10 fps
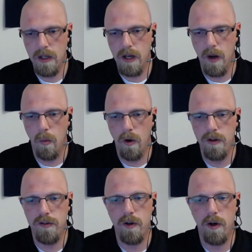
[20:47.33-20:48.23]
One
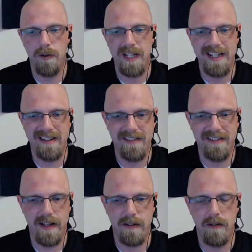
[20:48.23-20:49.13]
is called
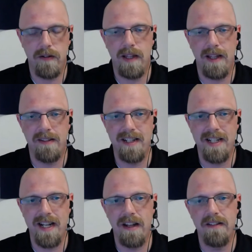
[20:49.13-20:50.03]
ESET, and that's
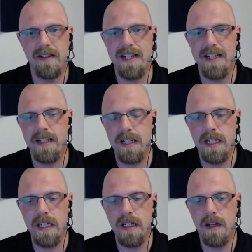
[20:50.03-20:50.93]
ESET,